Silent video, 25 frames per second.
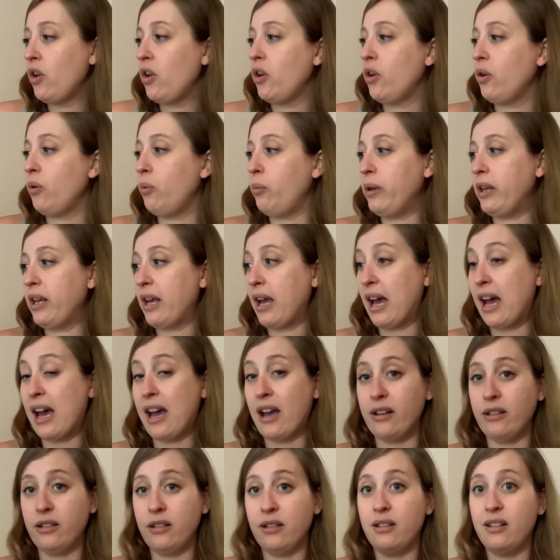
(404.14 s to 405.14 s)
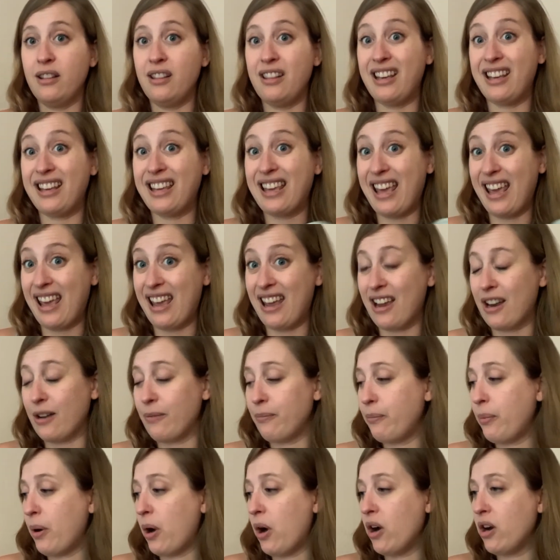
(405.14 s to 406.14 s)
We had the
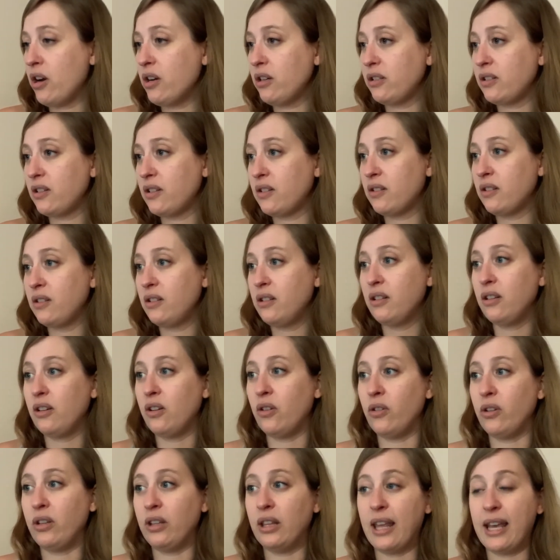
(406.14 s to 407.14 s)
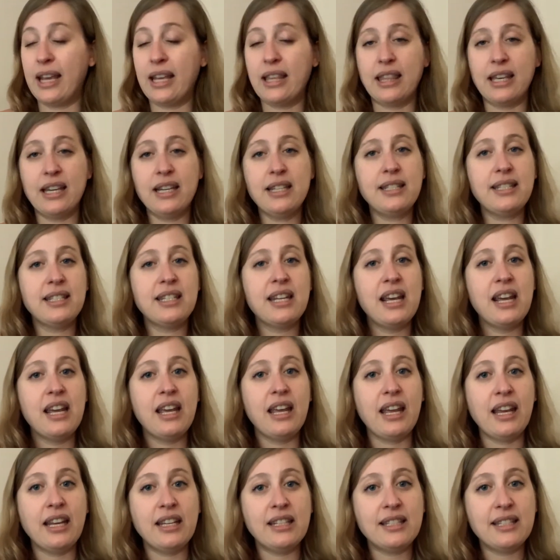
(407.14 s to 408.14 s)
can part going like this:
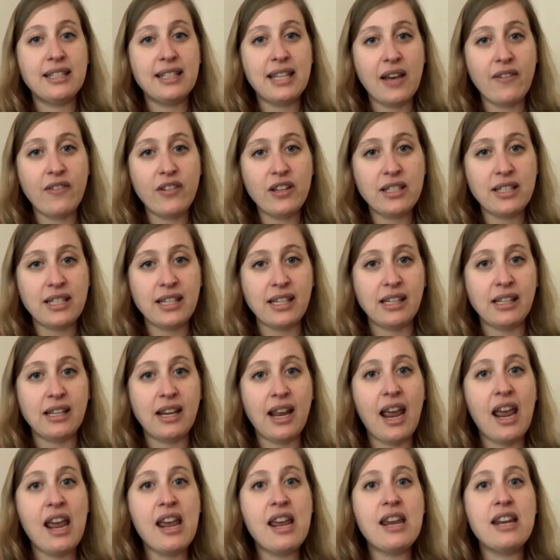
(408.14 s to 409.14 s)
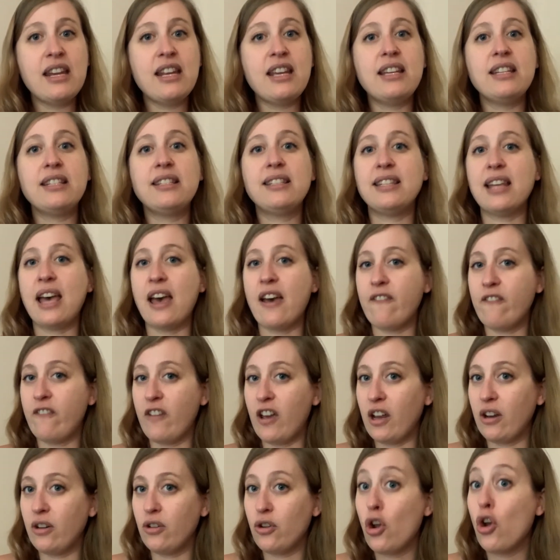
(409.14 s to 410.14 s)
in
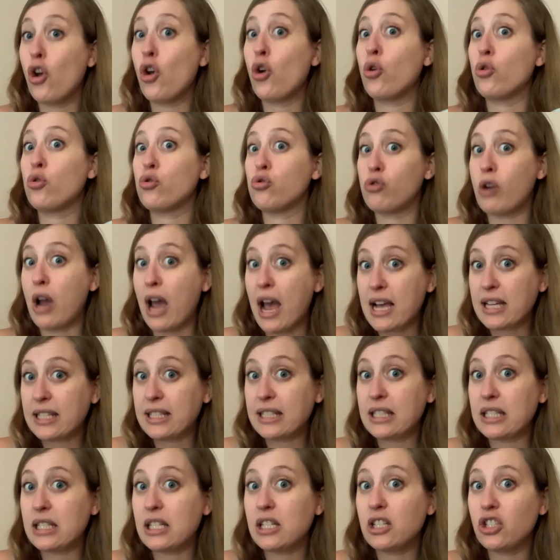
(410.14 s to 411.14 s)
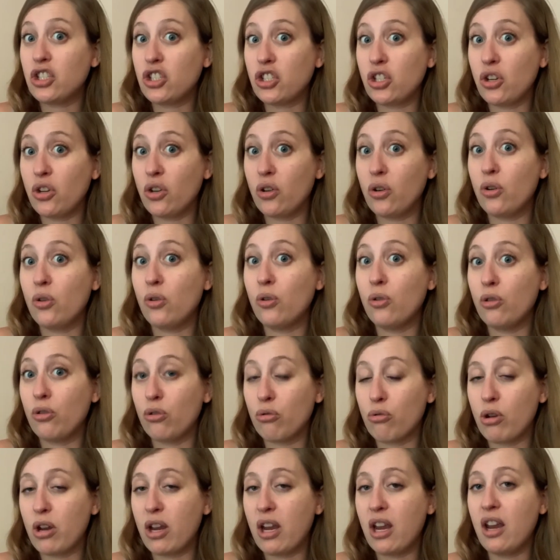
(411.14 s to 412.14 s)
1787, rest, 2,
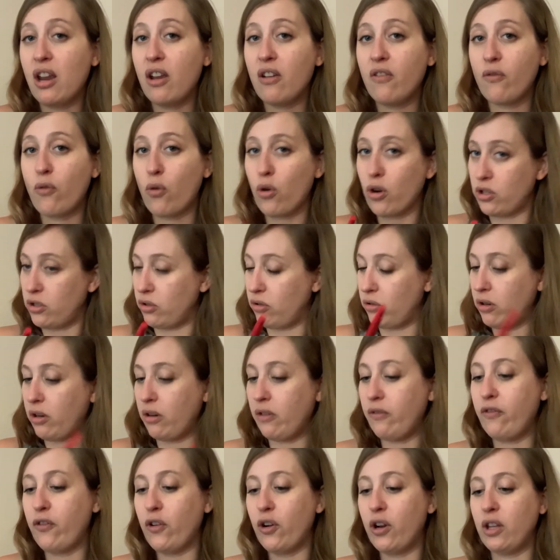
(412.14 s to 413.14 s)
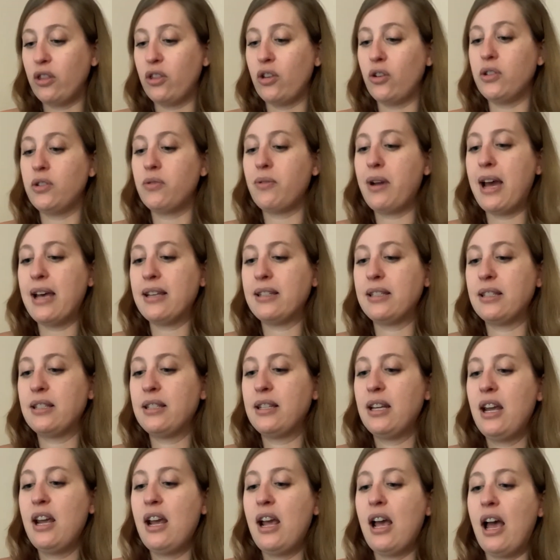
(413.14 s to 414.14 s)
3, 4. Don't forget those rests.
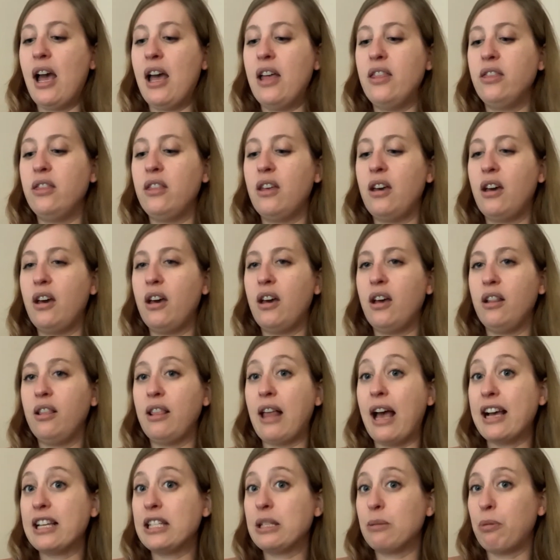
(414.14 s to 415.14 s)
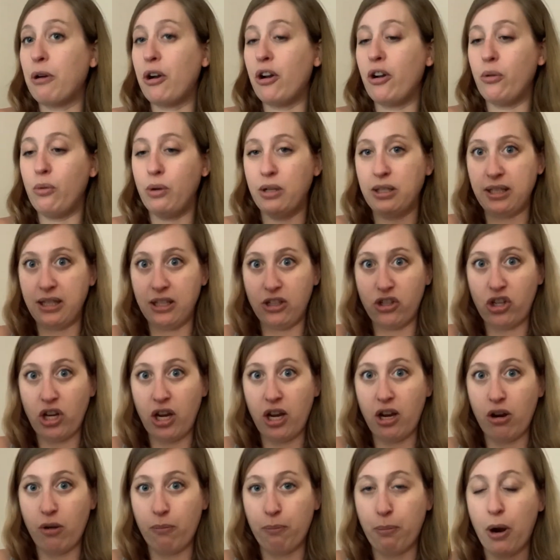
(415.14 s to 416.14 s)
And the last part was the
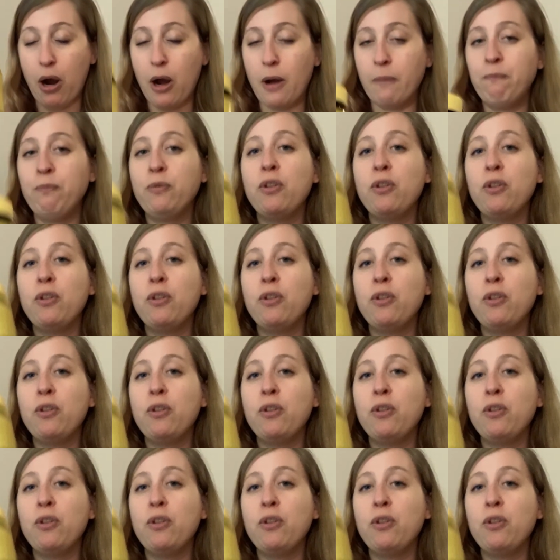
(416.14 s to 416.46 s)
shaker part: